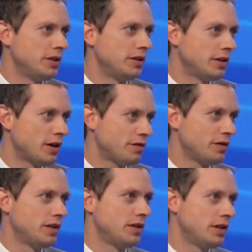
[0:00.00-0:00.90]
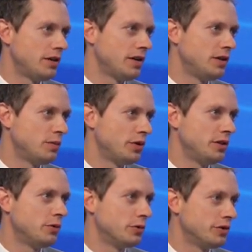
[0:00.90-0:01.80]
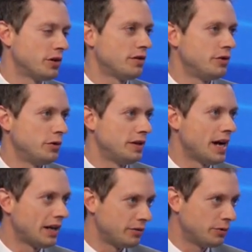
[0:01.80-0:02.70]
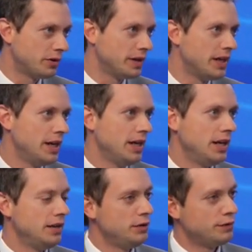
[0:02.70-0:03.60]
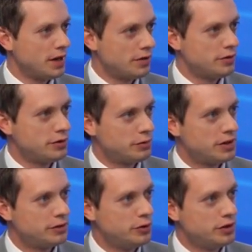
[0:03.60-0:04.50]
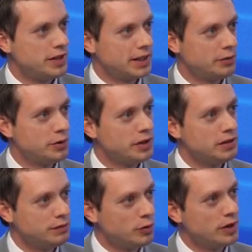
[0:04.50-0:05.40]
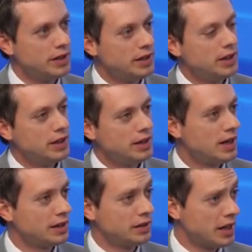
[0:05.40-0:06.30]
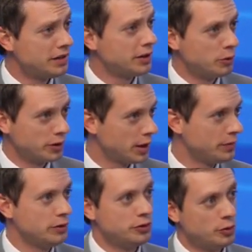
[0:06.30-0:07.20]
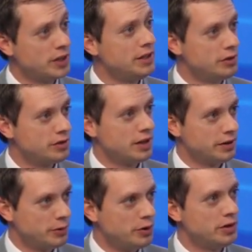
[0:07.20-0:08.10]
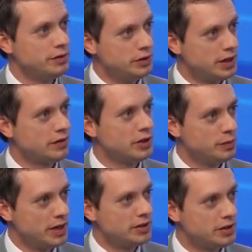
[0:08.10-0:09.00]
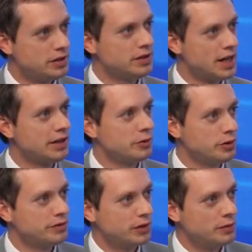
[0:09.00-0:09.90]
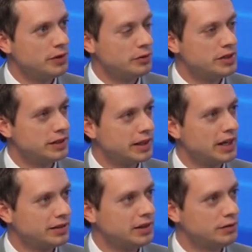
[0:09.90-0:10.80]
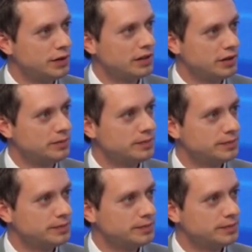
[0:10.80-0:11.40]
And, and often the, the, area of pneumonia will resolve to a nodule. And if you follow those to resolution, that can really avoid an oncologic workup, you know, 20 years down the road if you tell these patients this nodule is from your recent cocci infection.